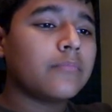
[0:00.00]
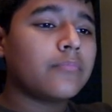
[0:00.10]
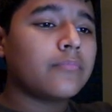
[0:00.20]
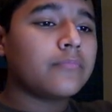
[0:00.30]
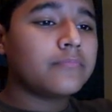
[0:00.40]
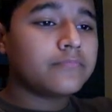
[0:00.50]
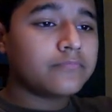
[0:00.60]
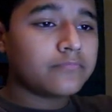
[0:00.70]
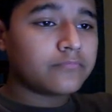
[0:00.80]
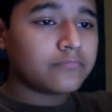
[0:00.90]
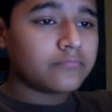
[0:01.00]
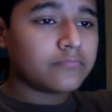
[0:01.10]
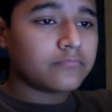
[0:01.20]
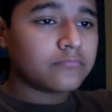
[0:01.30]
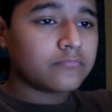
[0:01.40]

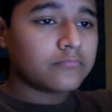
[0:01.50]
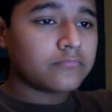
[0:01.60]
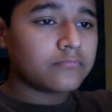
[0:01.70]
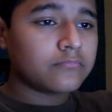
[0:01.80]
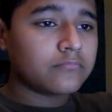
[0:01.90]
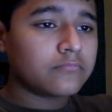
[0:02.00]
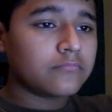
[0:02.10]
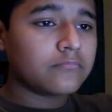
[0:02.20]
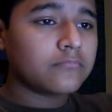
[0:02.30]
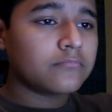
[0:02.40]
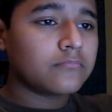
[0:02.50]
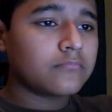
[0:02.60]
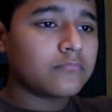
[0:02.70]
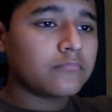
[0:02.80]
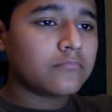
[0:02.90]

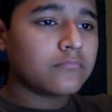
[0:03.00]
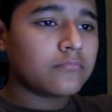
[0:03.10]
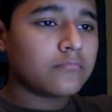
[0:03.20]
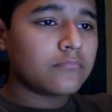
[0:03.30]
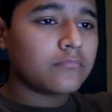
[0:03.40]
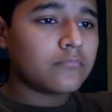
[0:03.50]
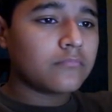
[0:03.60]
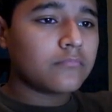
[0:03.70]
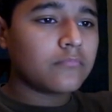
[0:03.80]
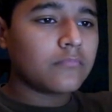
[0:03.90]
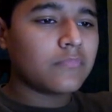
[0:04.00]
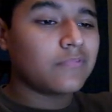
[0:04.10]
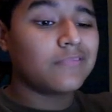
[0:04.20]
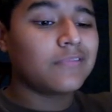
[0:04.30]
Nobody speaks.